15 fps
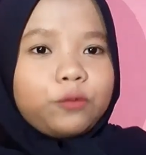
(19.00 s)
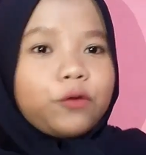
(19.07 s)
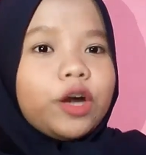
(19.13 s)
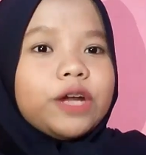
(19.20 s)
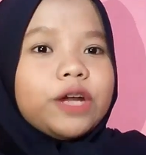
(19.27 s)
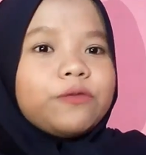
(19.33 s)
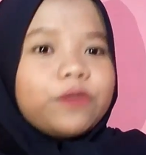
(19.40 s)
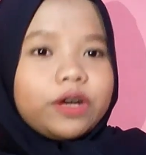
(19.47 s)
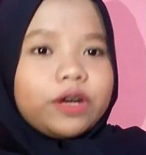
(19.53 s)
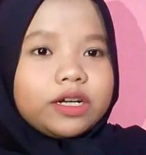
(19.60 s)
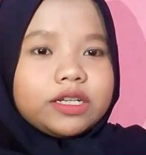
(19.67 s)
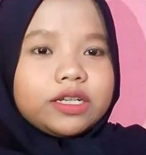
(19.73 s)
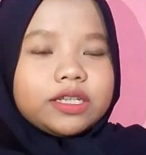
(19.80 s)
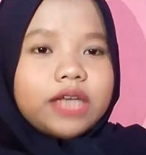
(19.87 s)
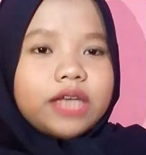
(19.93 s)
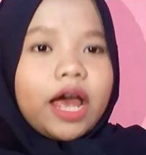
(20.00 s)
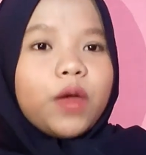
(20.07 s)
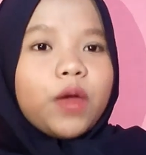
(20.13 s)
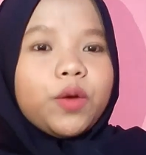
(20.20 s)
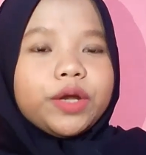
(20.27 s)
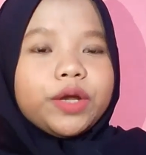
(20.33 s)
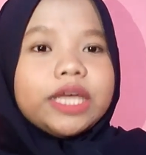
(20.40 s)
For the first, I
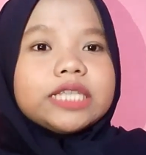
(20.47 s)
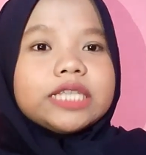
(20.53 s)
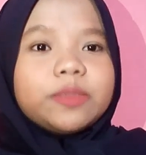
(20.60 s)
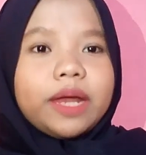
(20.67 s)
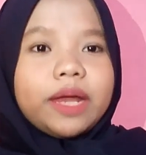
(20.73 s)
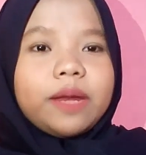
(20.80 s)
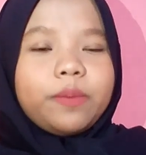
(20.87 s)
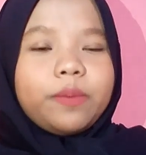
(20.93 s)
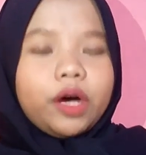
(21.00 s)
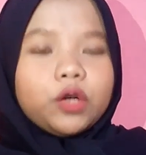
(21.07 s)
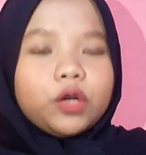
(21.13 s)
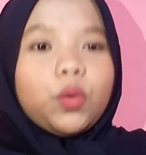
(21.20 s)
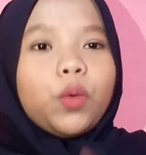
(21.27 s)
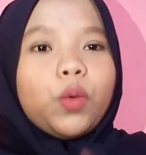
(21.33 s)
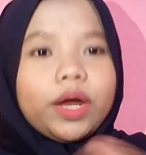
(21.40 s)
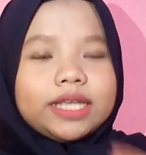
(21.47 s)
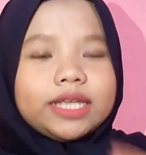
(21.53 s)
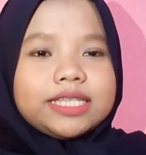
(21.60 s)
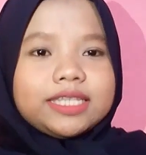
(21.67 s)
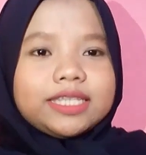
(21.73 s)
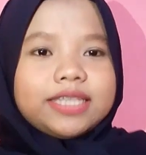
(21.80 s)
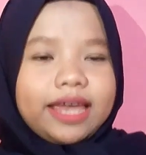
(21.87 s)
want to explain about what
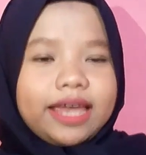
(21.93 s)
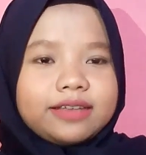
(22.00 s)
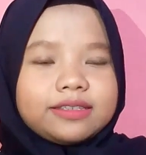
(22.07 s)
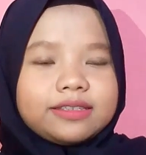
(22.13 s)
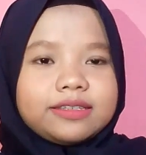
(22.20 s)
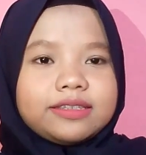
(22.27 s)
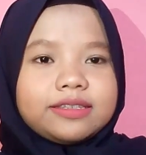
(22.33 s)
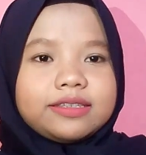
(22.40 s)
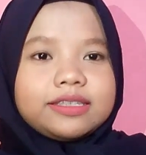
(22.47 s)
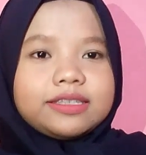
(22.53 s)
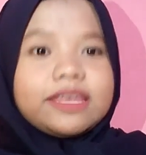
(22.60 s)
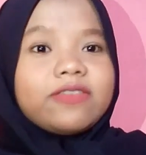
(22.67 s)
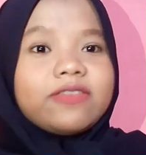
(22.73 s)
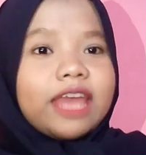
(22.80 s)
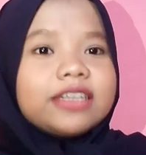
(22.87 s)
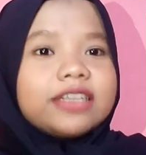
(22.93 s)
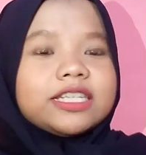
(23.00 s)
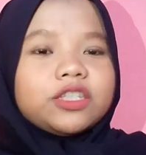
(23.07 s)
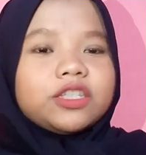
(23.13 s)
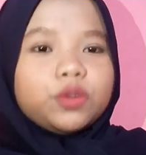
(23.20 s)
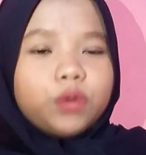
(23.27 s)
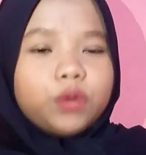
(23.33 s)
is syntax. Syntax
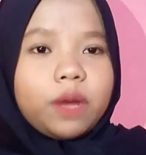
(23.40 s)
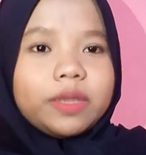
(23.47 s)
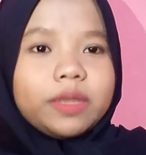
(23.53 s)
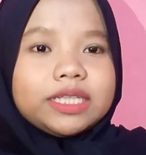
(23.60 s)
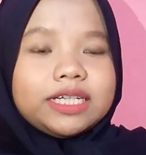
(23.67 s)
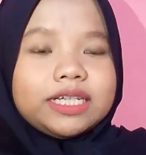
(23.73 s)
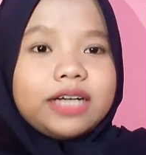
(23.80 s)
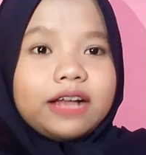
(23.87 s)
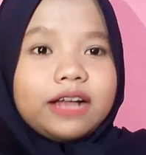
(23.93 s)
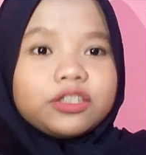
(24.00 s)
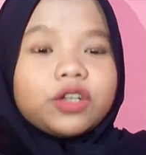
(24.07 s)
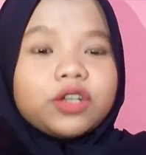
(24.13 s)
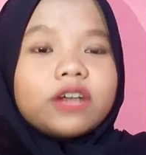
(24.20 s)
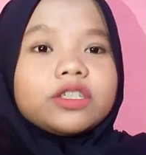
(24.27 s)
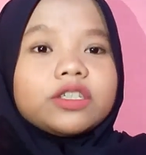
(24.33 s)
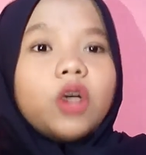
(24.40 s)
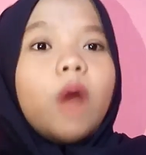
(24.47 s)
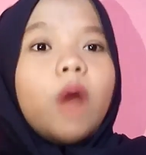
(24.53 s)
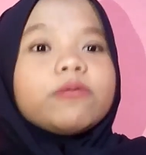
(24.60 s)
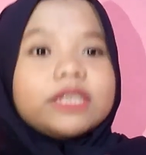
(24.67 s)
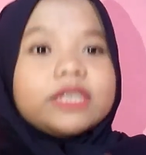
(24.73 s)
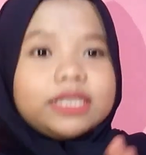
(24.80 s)
is the grammatical structure
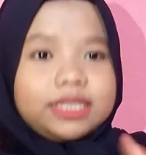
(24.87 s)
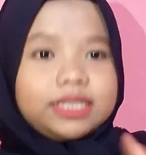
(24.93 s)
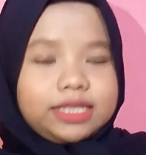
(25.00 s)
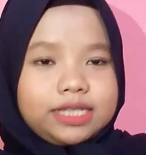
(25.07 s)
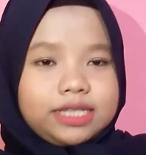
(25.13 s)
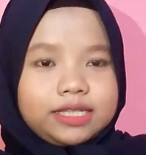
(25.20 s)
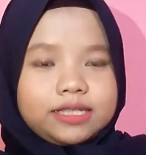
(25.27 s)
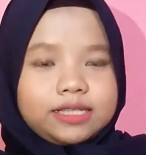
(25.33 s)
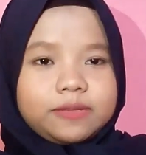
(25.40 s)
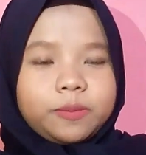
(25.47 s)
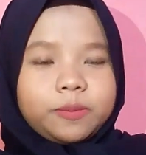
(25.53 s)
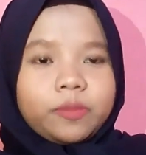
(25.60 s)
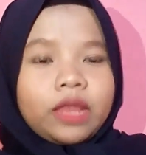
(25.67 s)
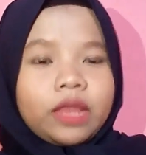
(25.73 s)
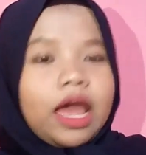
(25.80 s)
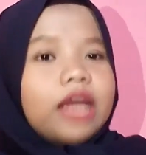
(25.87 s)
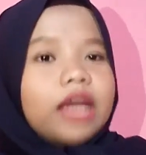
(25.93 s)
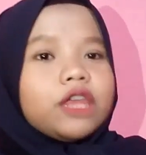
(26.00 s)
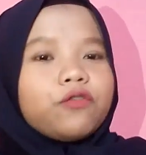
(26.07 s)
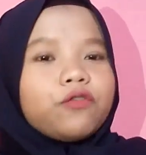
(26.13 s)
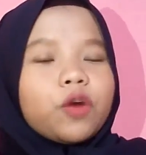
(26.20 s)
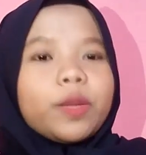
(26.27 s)
of sentences,
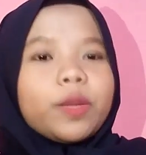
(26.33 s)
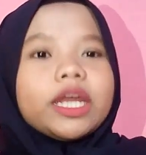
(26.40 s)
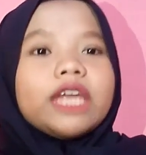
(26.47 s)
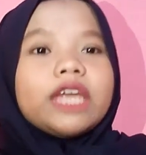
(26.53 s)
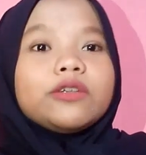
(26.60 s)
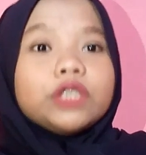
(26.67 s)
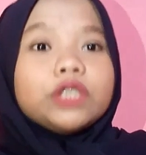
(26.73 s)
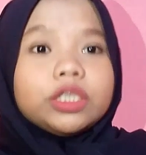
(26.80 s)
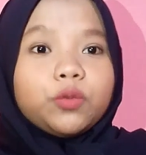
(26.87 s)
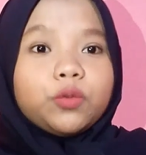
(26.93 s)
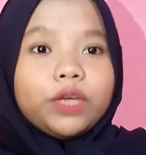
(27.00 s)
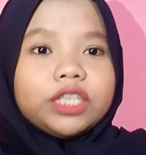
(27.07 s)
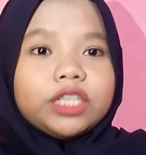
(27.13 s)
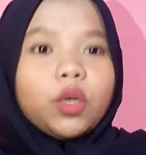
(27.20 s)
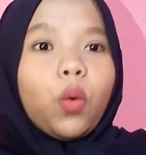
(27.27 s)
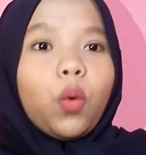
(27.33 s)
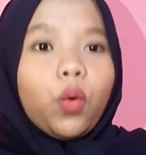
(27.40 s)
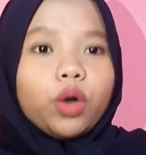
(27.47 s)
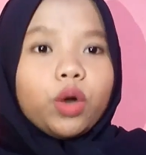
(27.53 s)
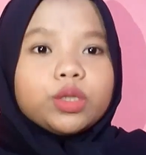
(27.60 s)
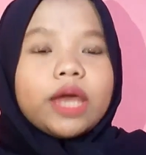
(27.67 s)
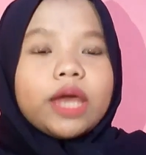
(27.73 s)
the format in which
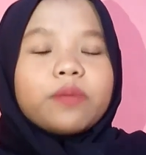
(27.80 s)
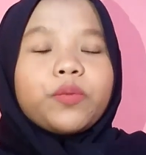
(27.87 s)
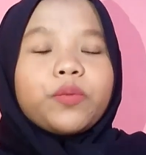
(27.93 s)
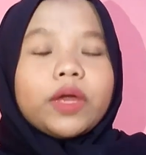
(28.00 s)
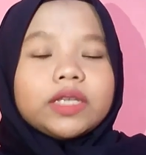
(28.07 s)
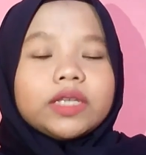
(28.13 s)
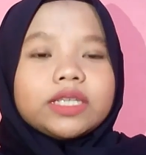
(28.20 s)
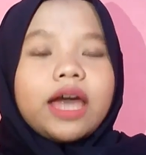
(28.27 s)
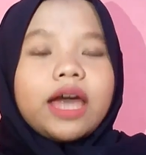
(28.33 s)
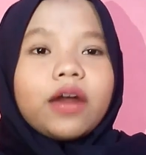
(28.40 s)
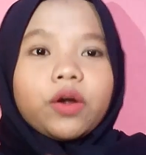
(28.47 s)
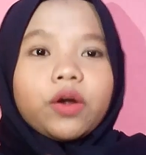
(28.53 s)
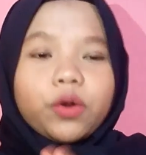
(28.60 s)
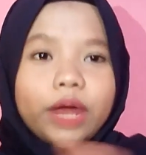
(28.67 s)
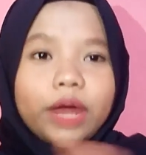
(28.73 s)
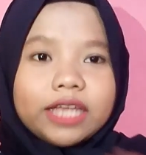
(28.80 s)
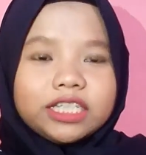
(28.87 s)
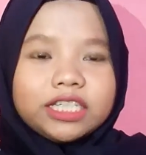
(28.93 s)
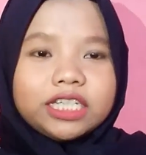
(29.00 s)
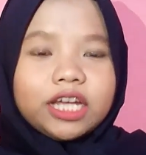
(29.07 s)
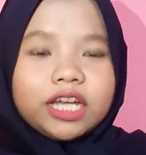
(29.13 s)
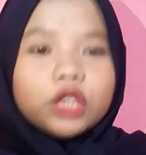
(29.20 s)
words and phrases are
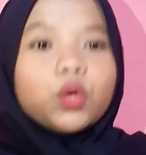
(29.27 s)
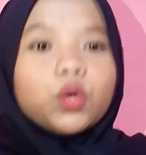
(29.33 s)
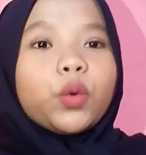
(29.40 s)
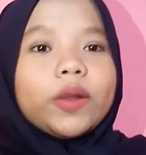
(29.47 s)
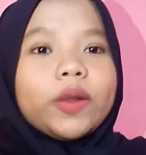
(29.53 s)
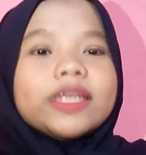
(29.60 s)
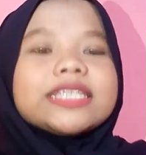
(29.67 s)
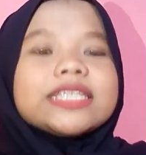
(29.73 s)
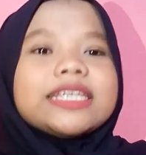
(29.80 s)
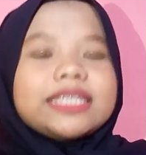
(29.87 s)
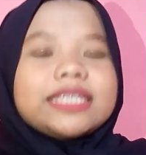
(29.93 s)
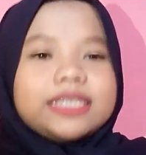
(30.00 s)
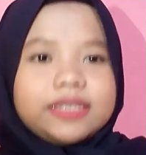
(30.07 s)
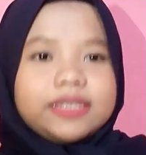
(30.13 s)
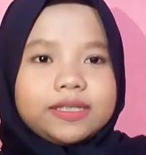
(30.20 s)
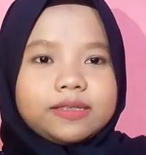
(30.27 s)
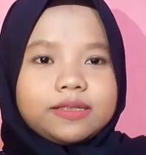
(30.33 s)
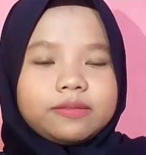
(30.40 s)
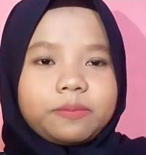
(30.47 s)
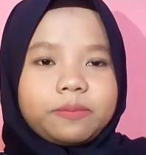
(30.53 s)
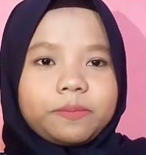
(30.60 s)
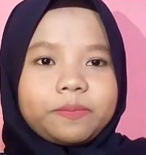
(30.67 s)
arranged to create
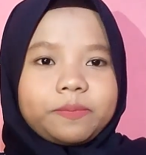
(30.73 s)
sentences.